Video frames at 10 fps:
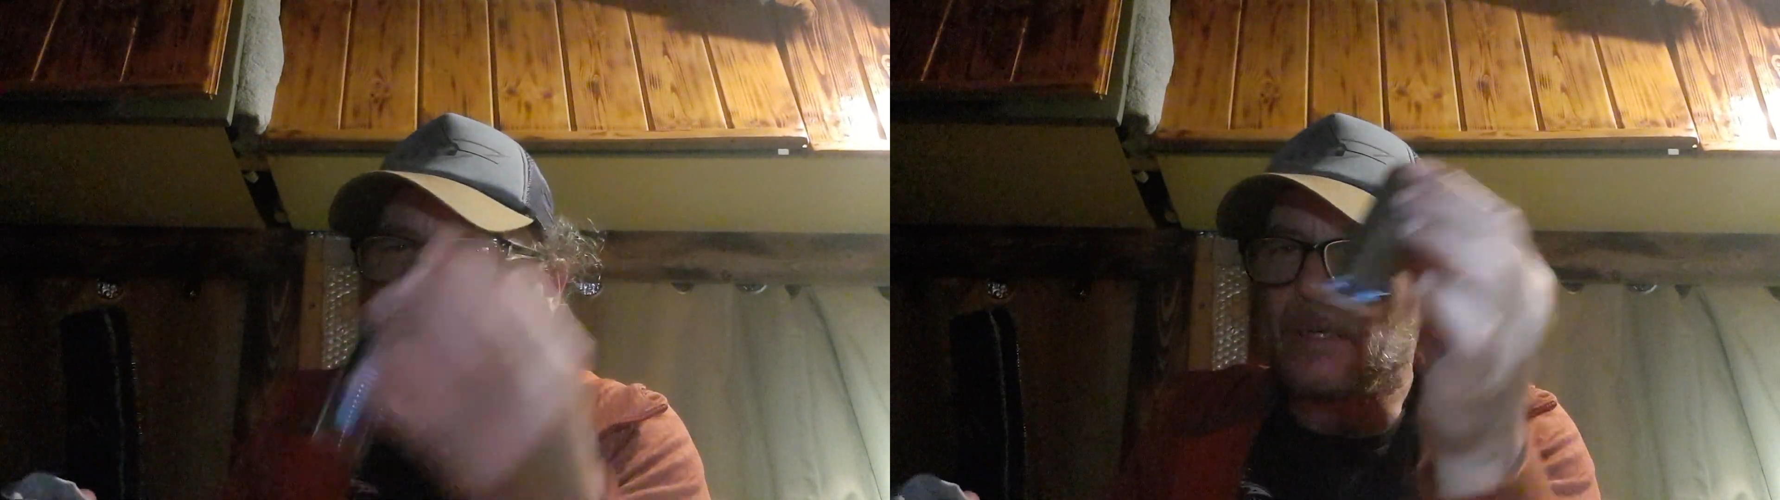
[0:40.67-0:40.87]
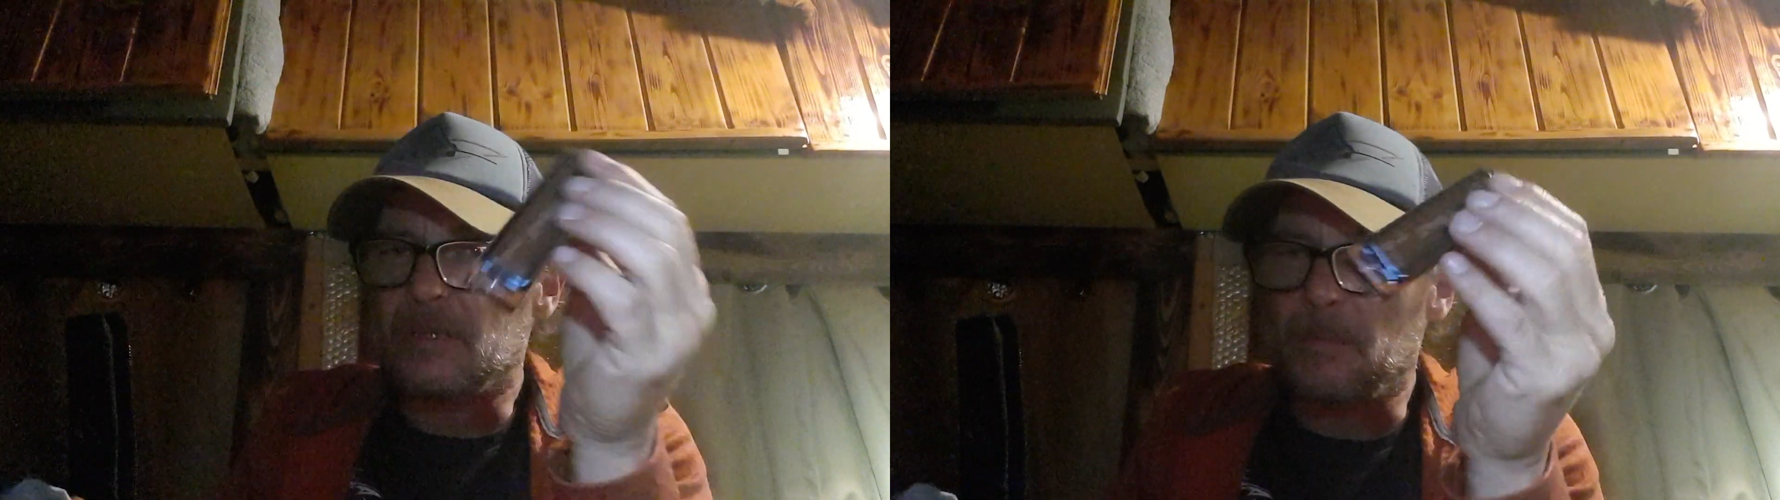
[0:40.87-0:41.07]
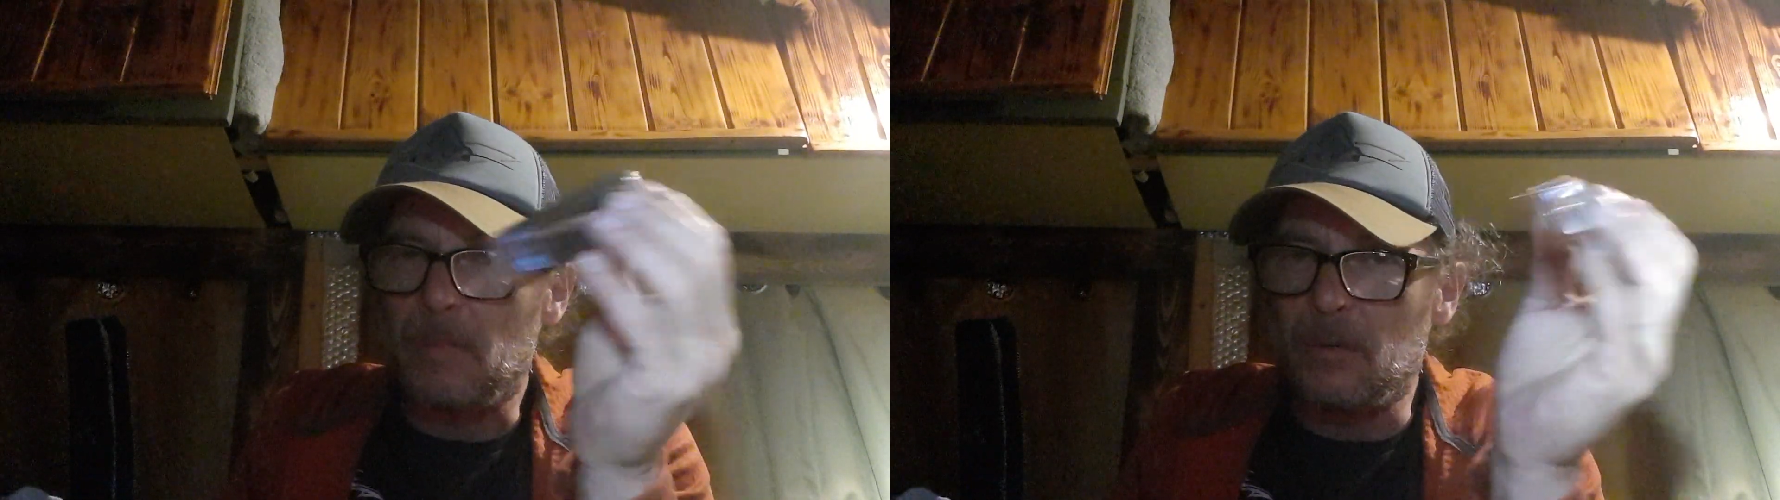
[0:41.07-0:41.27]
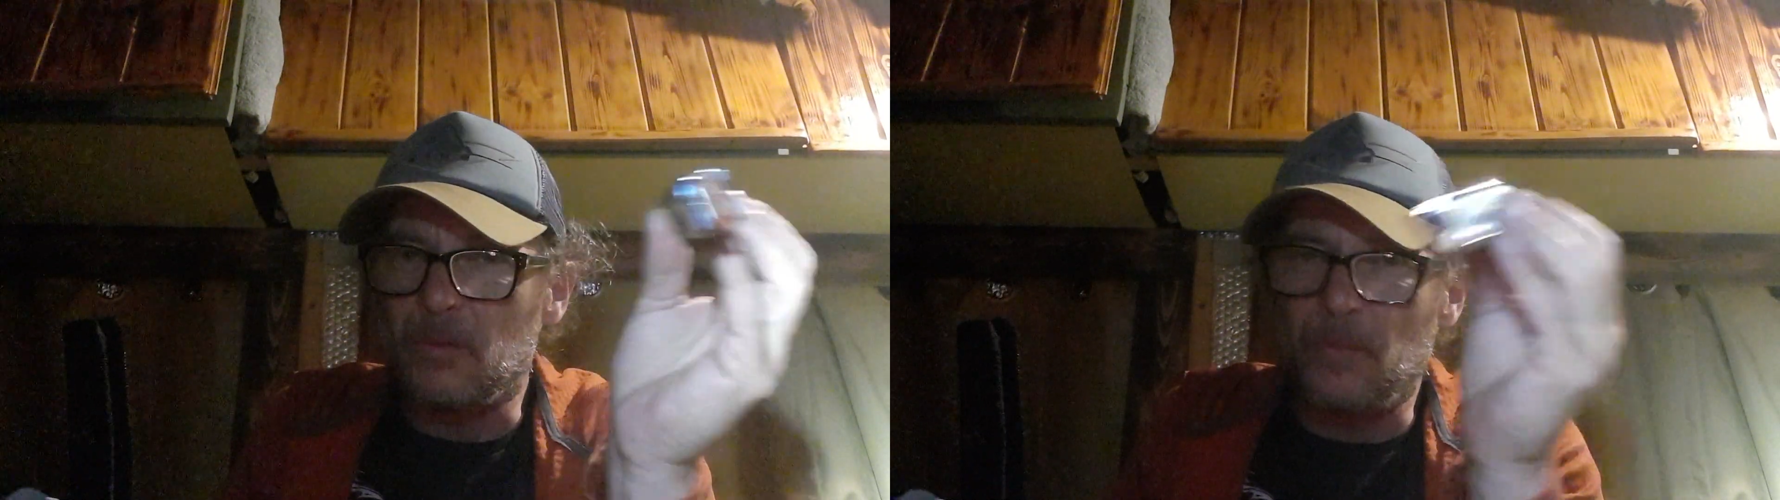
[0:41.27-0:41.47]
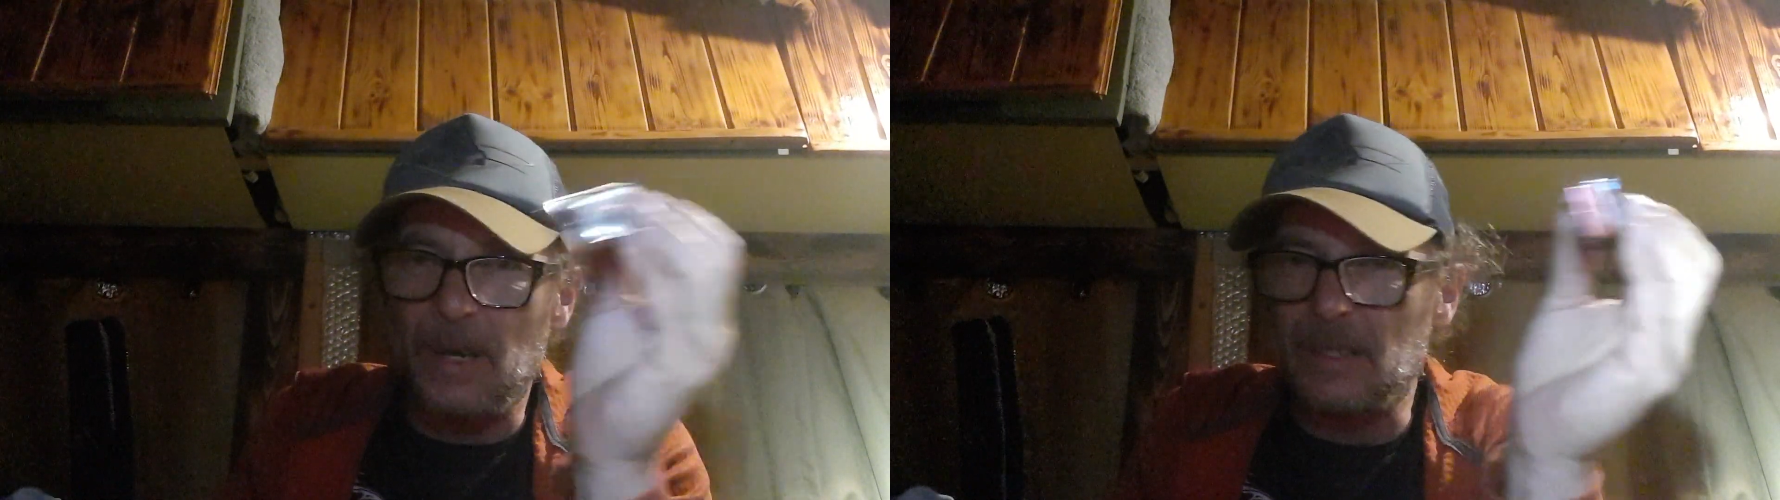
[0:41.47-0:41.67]
it's the most
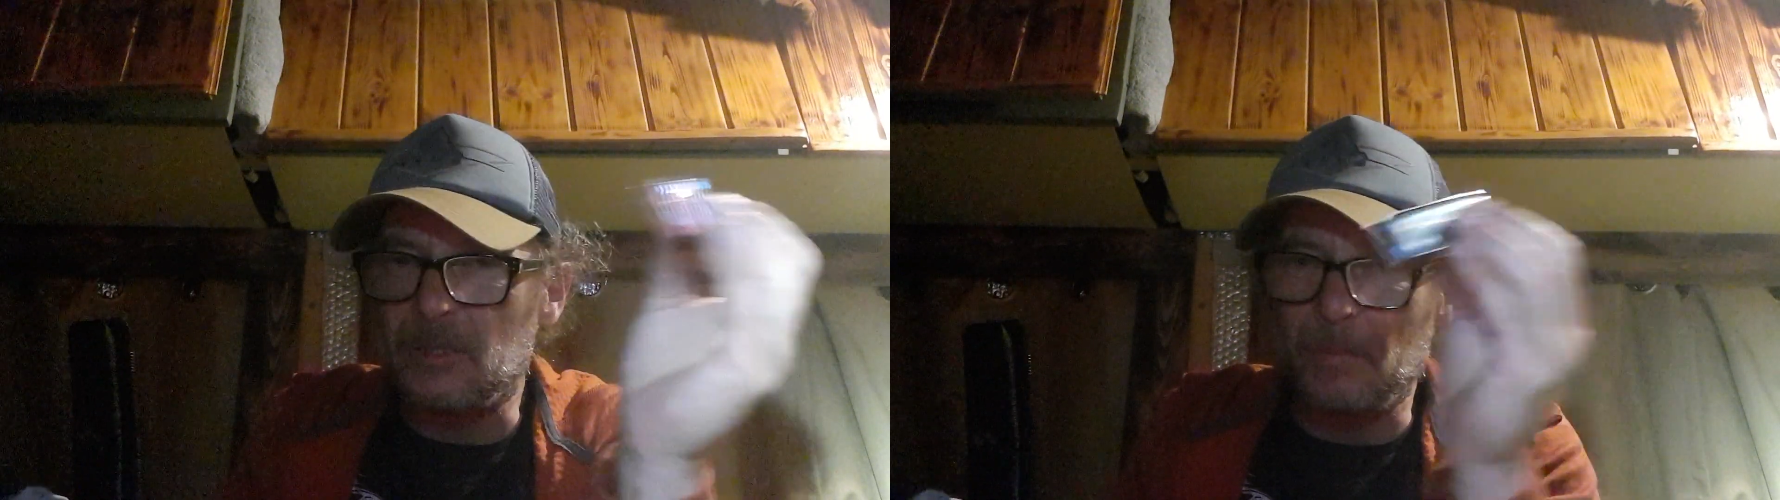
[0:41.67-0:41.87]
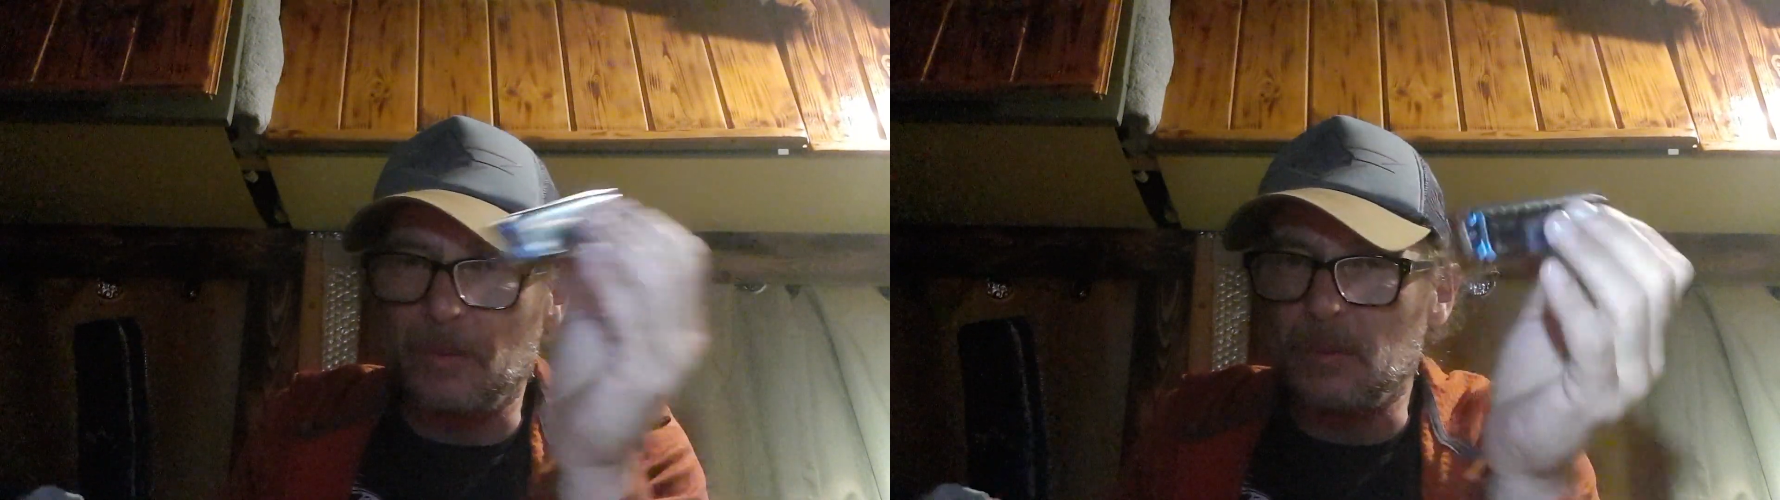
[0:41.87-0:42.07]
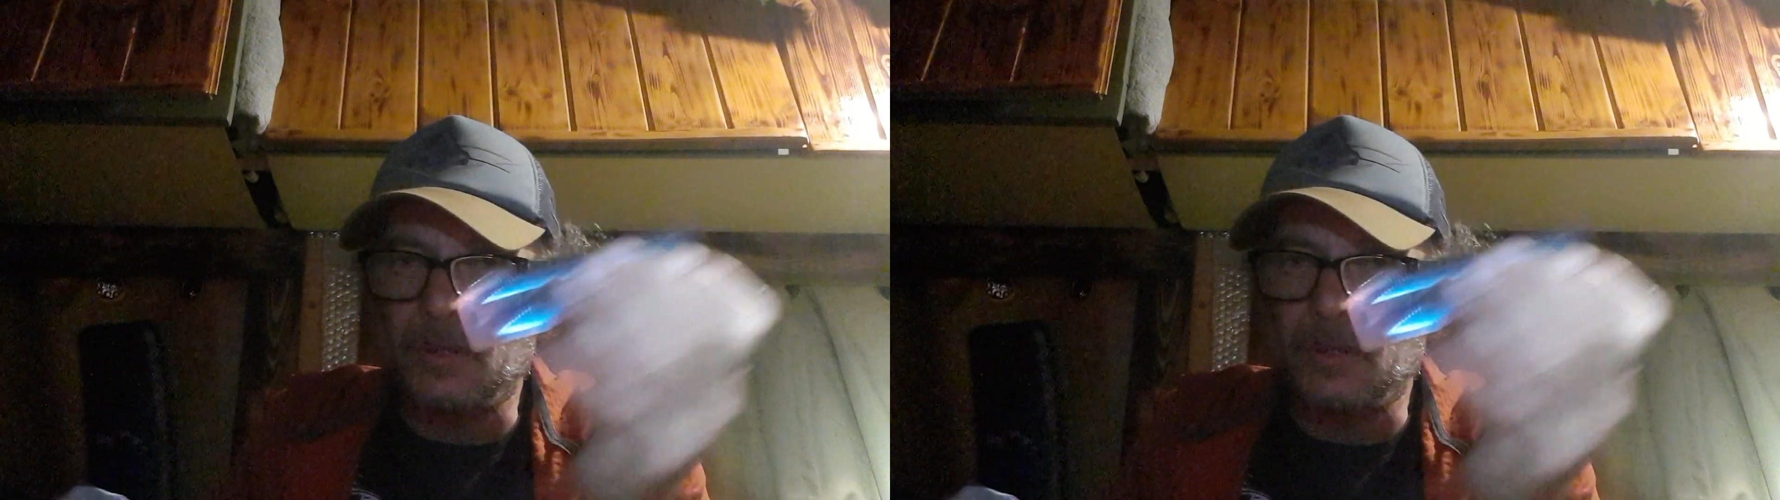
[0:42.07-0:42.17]
flexible